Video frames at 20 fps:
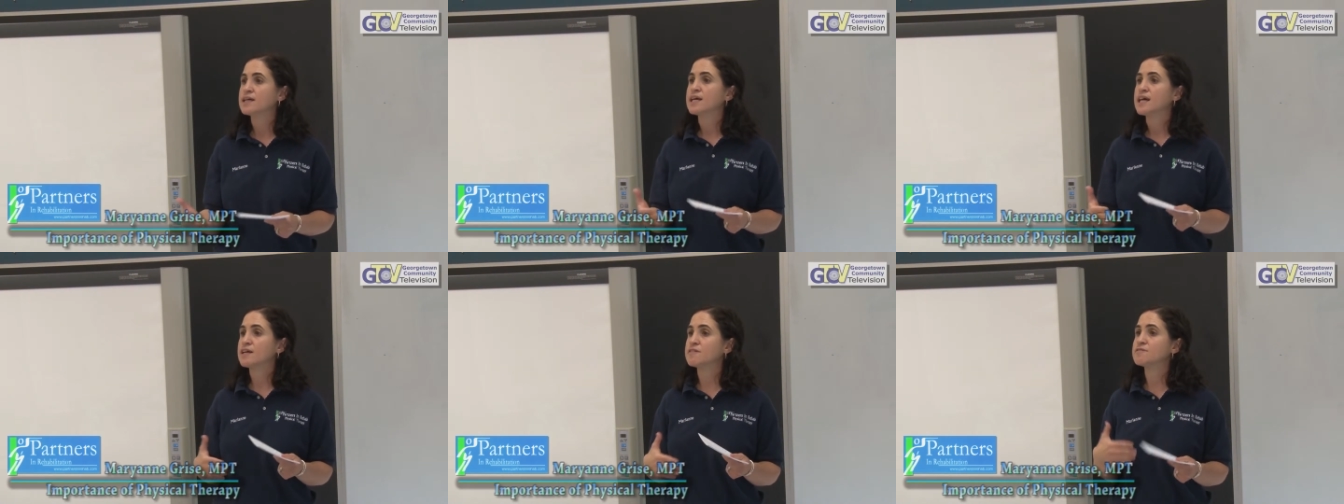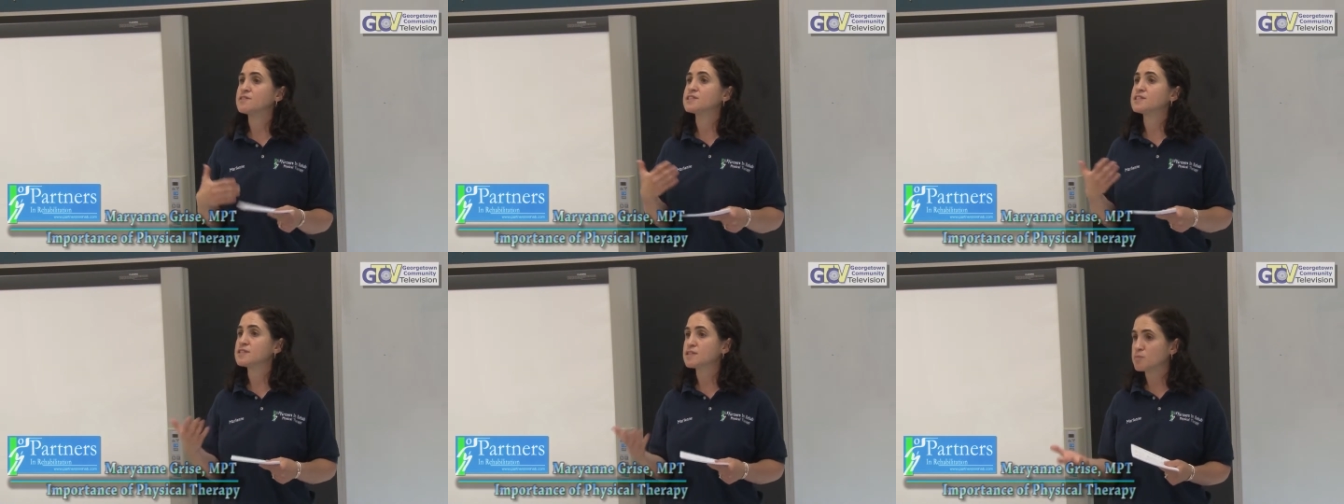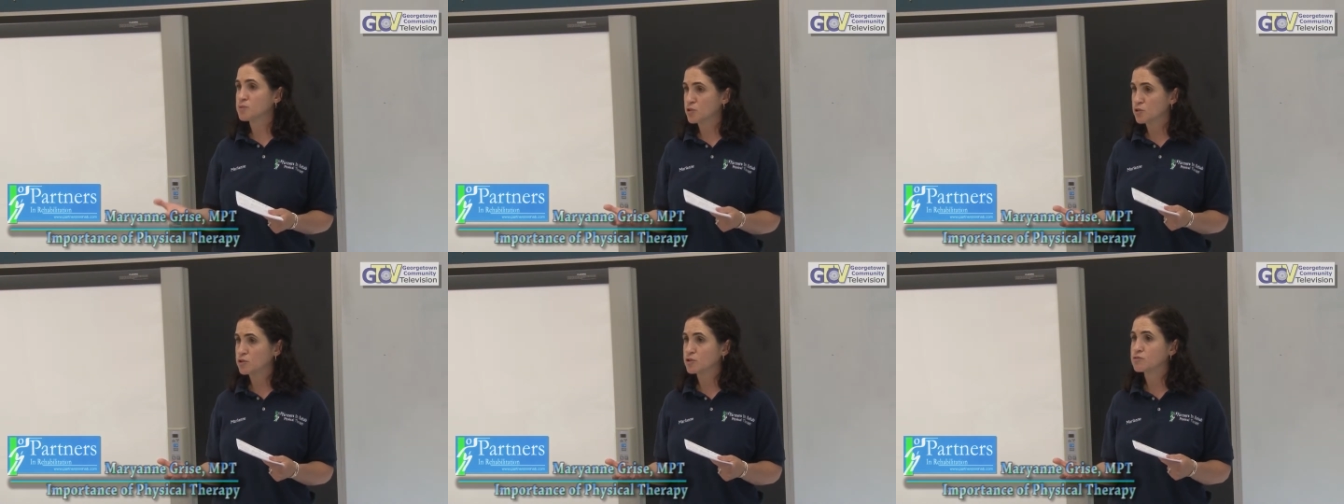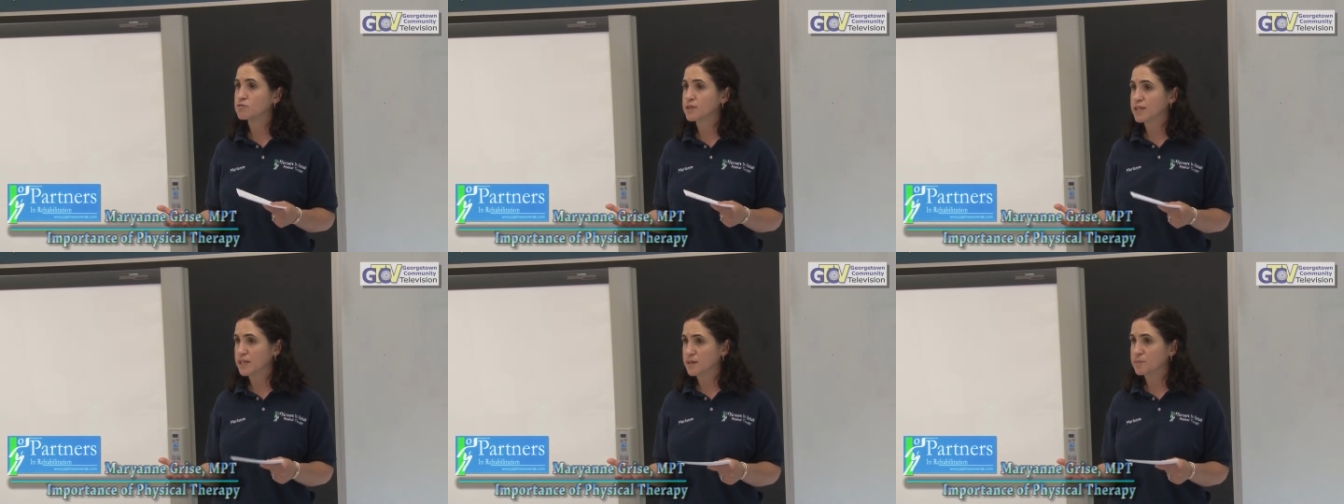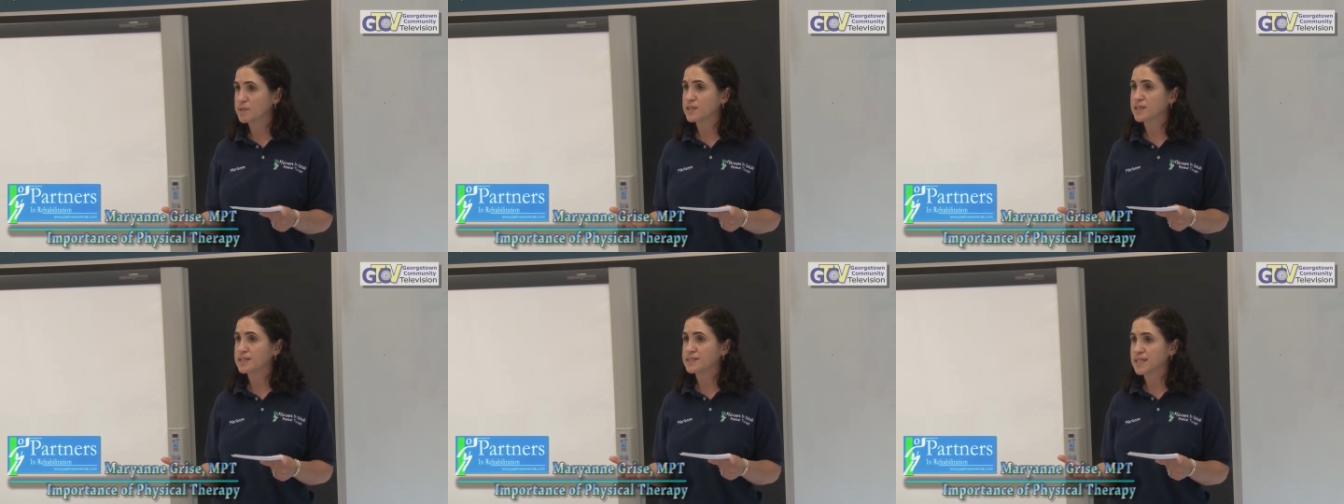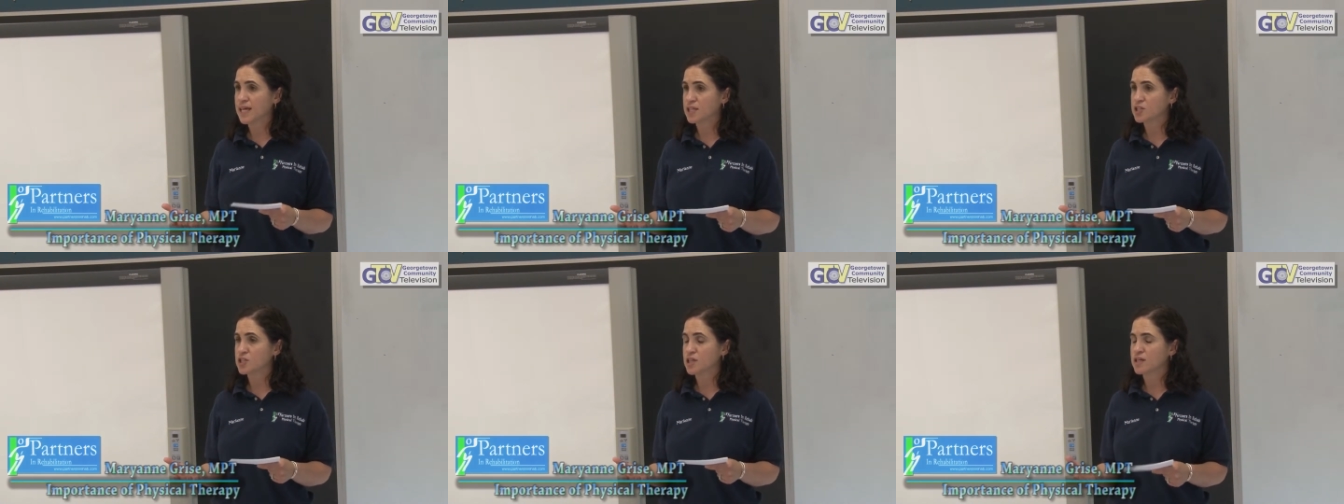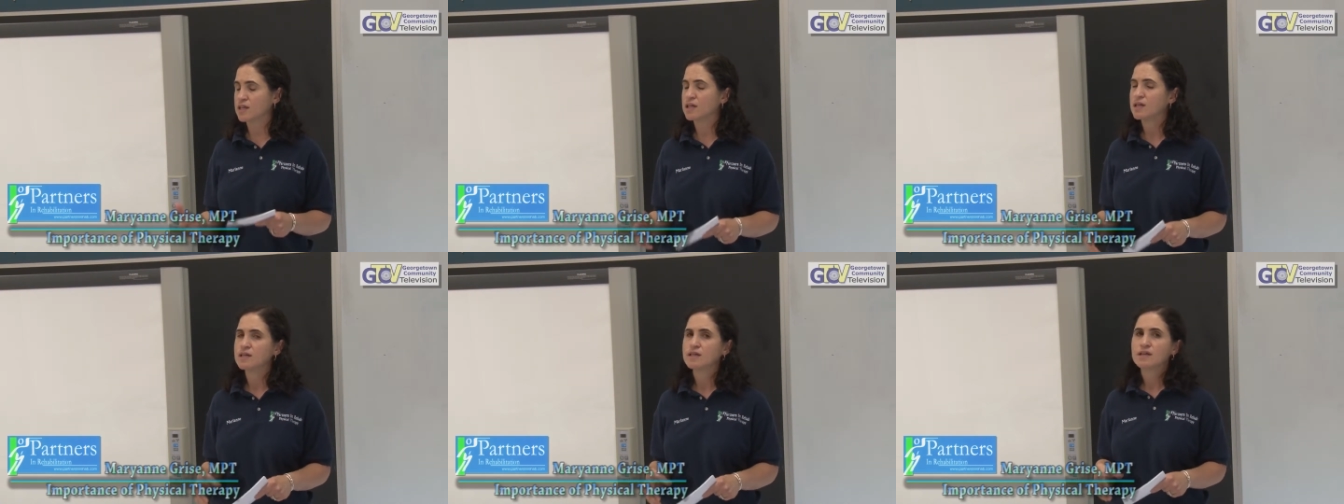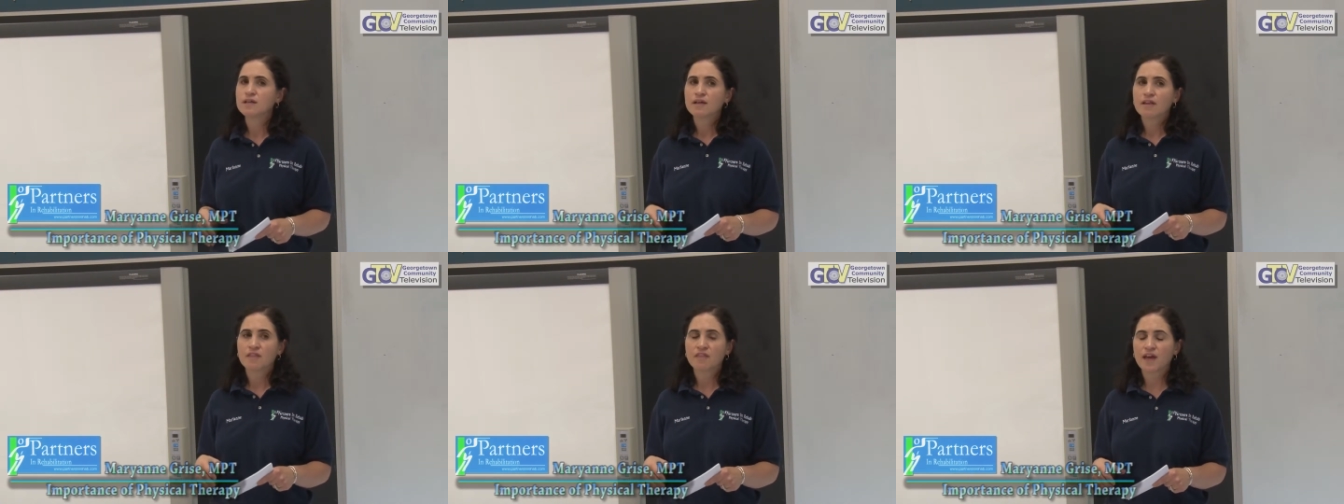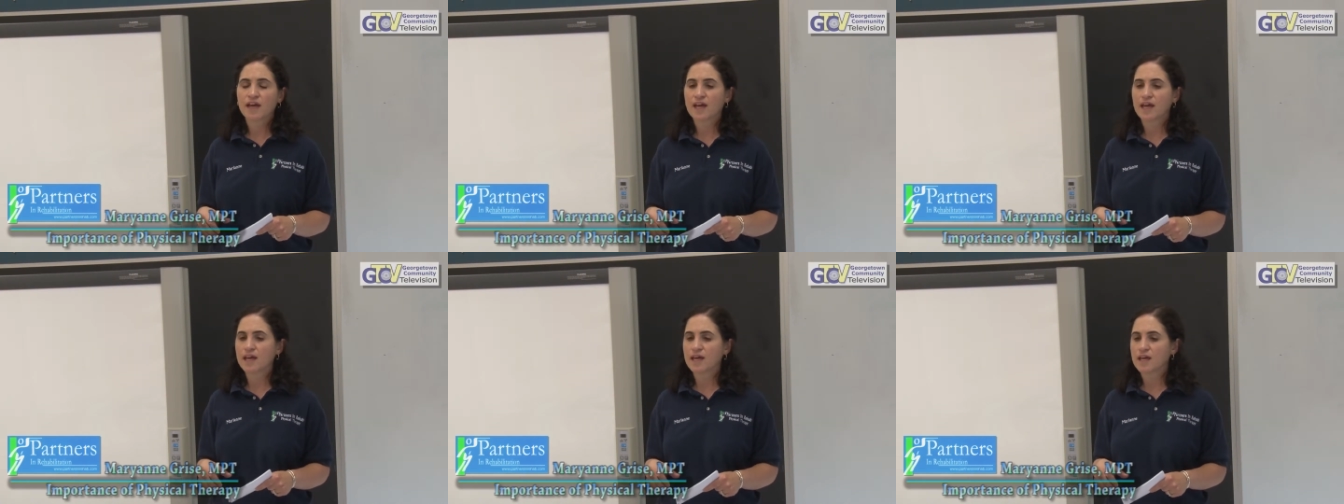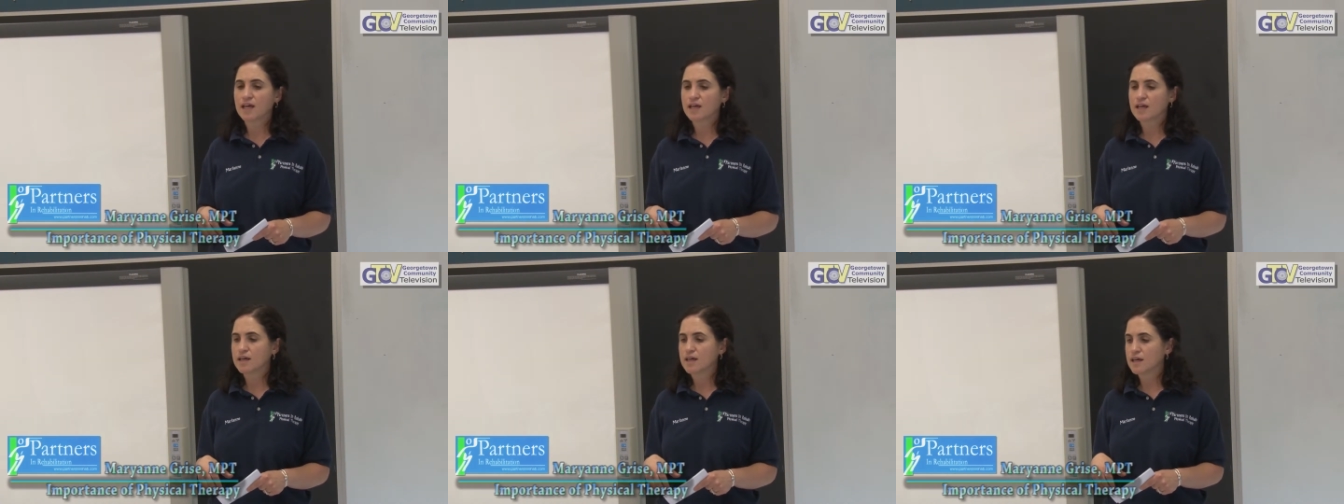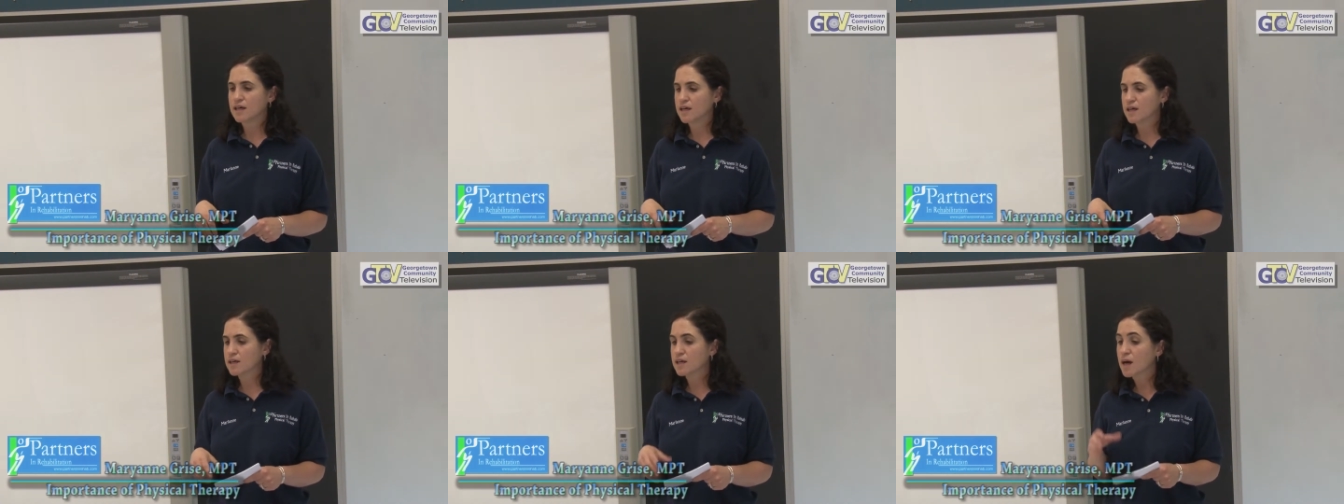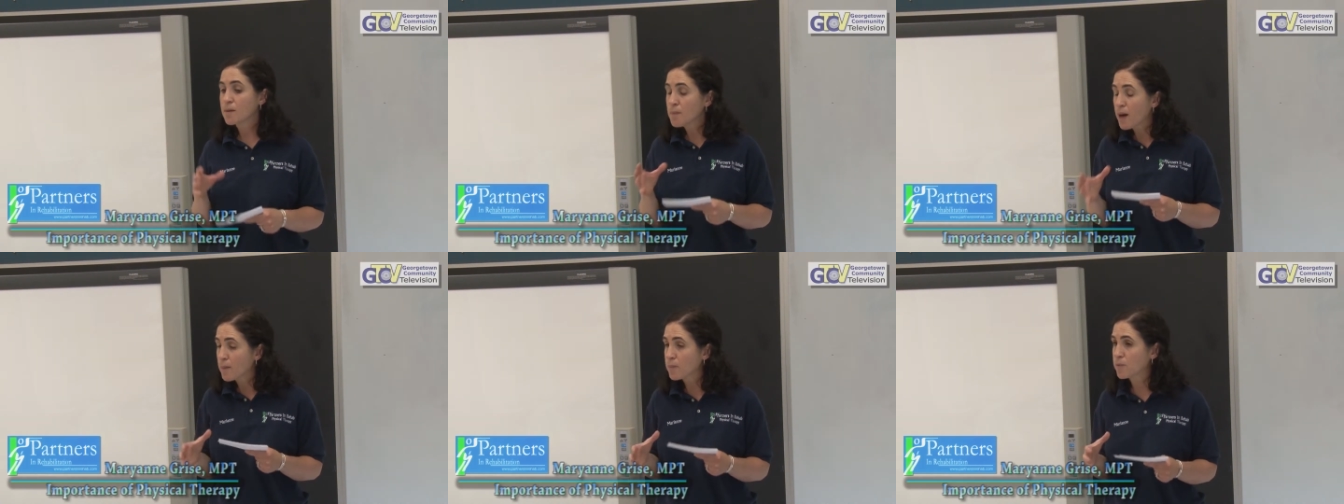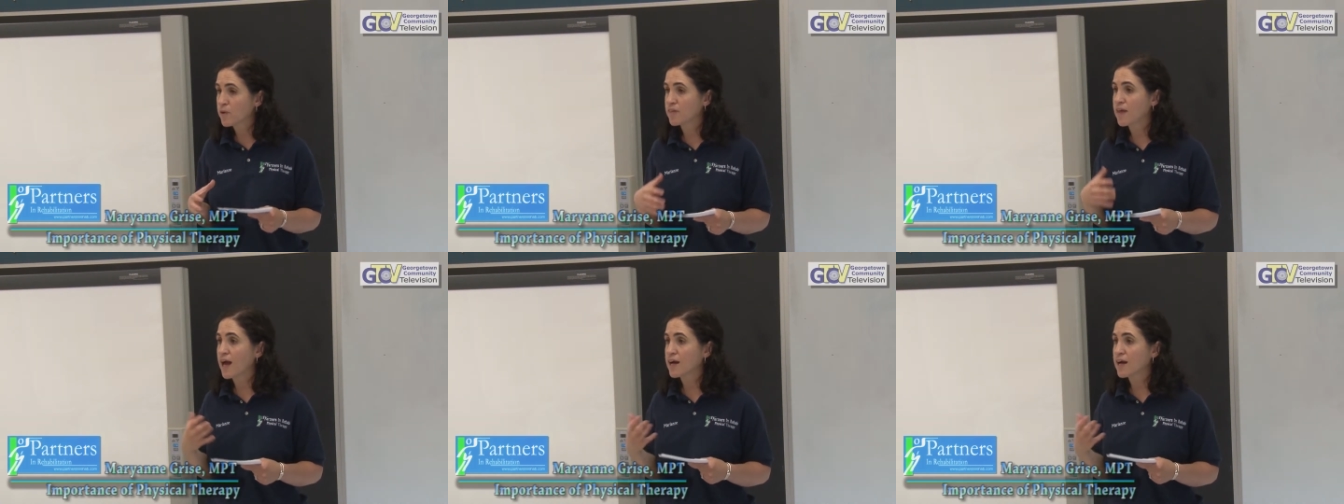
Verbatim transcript: in vestibular rehabilitation. They uh, come up with